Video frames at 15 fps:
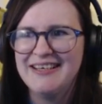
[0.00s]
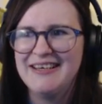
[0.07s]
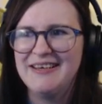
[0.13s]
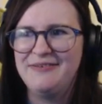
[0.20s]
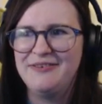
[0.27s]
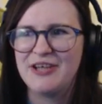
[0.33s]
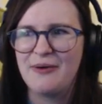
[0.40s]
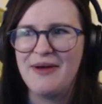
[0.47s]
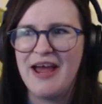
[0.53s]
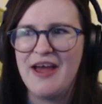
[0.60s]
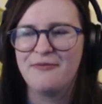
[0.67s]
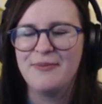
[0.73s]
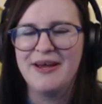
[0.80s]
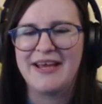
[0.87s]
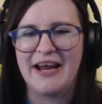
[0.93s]
If you don't hear
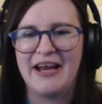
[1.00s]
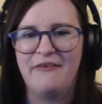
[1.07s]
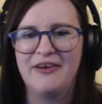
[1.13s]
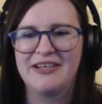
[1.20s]
from me again, I've